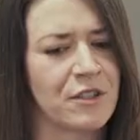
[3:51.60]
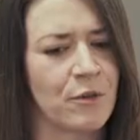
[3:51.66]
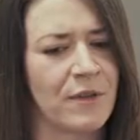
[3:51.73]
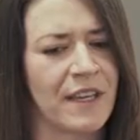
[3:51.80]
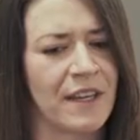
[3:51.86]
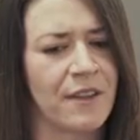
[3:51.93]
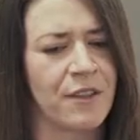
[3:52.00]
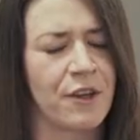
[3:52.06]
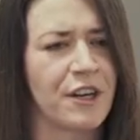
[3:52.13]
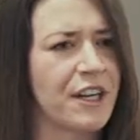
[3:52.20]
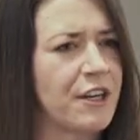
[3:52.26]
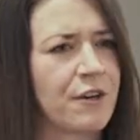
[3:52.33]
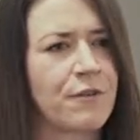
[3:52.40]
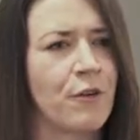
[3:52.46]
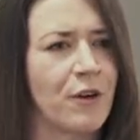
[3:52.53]
there's only
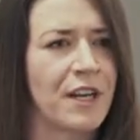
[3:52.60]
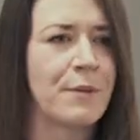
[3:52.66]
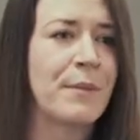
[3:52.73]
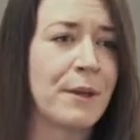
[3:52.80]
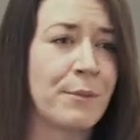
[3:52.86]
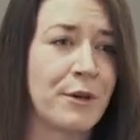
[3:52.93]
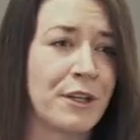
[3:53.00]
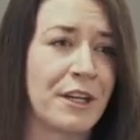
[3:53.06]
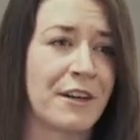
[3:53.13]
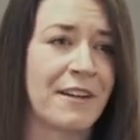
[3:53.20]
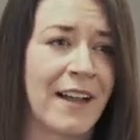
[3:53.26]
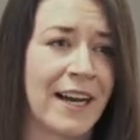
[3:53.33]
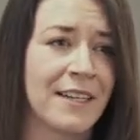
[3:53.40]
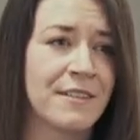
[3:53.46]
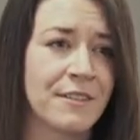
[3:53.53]
30 or 40 people in your
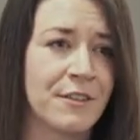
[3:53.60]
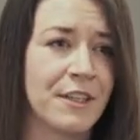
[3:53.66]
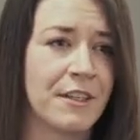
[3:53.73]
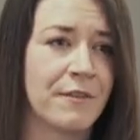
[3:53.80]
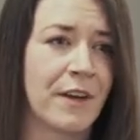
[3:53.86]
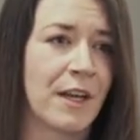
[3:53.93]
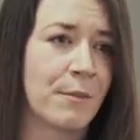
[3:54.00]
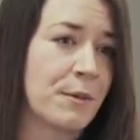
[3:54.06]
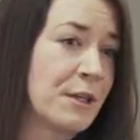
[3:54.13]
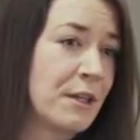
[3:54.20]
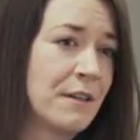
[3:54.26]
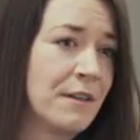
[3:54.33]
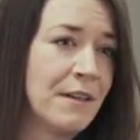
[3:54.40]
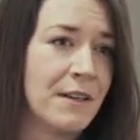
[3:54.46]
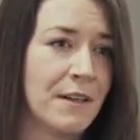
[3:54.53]
class, so you develop
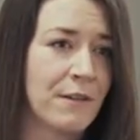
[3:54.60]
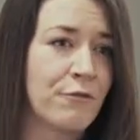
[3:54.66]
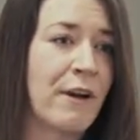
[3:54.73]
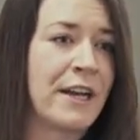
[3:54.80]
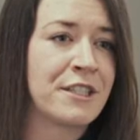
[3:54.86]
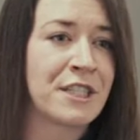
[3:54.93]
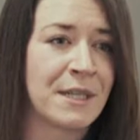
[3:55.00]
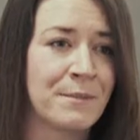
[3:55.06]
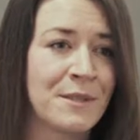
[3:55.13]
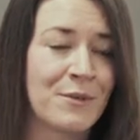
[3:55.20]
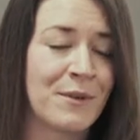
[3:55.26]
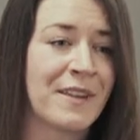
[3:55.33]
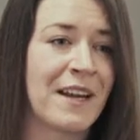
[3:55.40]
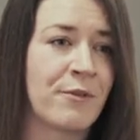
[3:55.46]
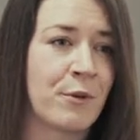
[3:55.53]
good
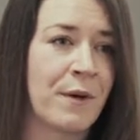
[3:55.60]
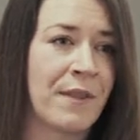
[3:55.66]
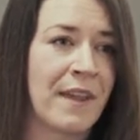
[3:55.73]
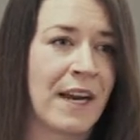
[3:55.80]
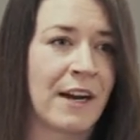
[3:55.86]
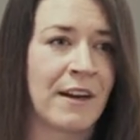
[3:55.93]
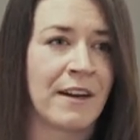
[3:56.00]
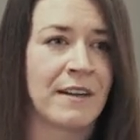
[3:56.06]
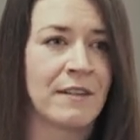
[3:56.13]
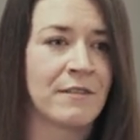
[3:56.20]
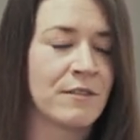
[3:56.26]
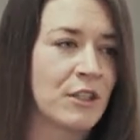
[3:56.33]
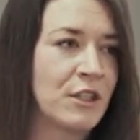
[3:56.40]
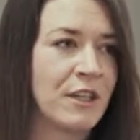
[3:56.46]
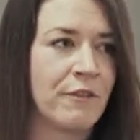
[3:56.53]
friendships with everyone there
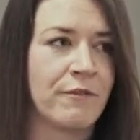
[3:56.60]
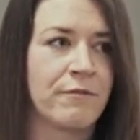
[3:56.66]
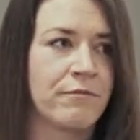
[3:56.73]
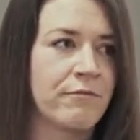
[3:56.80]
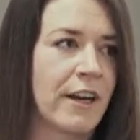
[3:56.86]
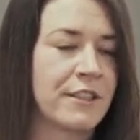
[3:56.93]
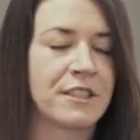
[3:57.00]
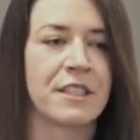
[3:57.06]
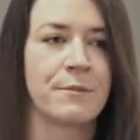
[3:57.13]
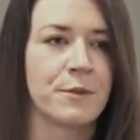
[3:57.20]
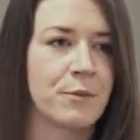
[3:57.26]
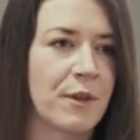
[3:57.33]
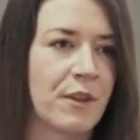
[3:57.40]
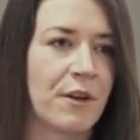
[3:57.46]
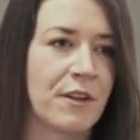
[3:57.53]
and good
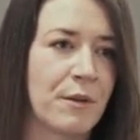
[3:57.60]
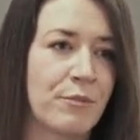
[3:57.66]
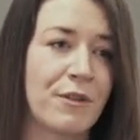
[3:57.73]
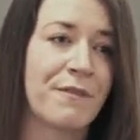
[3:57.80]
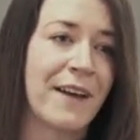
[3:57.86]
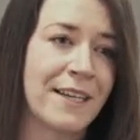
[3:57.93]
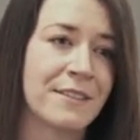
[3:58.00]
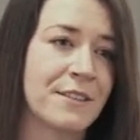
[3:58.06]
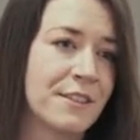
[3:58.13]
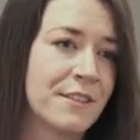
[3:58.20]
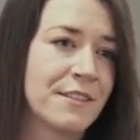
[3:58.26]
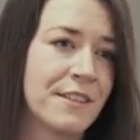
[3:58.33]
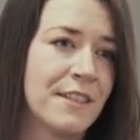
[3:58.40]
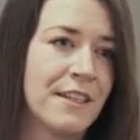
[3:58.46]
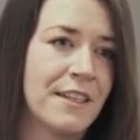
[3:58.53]
friendships with all the
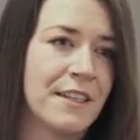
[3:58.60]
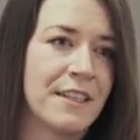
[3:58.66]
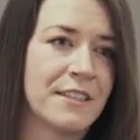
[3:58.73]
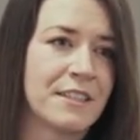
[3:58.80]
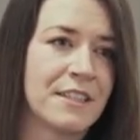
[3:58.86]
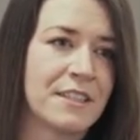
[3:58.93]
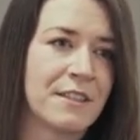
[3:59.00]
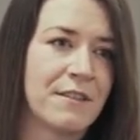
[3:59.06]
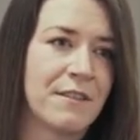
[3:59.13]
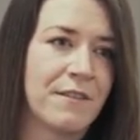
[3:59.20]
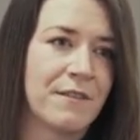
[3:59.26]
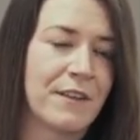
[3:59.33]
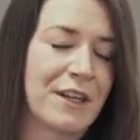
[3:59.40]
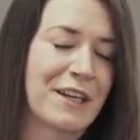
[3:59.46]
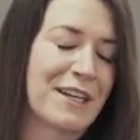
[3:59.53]
professors. It's just
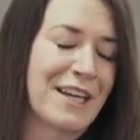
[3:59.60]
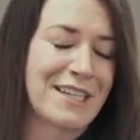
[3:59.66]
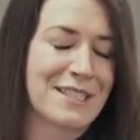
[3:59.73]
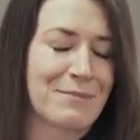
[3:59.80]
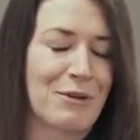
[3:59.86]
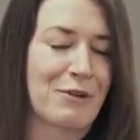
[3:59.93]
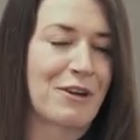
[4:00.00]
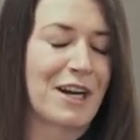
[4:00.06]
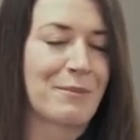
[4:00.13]
a very nice